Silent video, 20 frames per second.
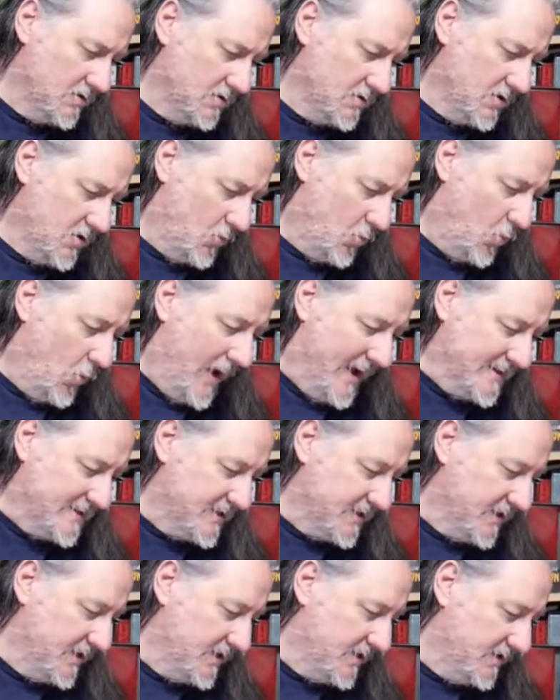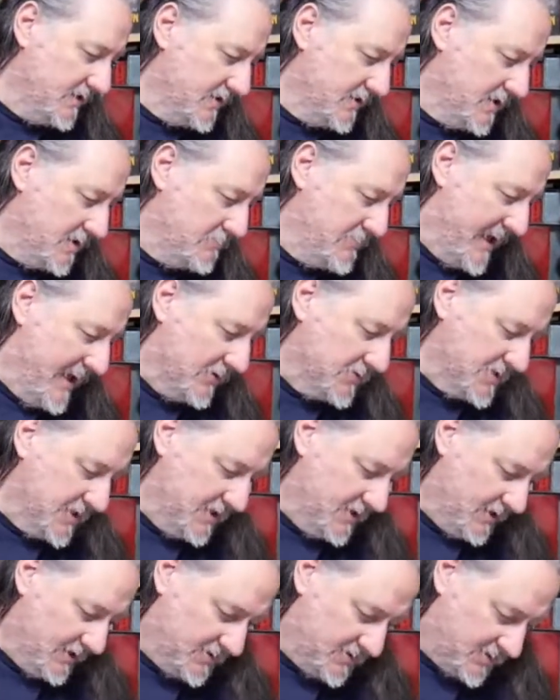Wanted, the Bounty
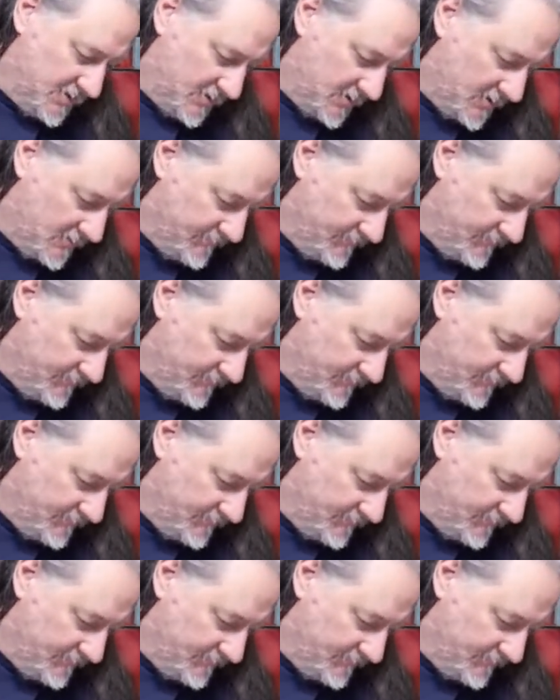Hunter.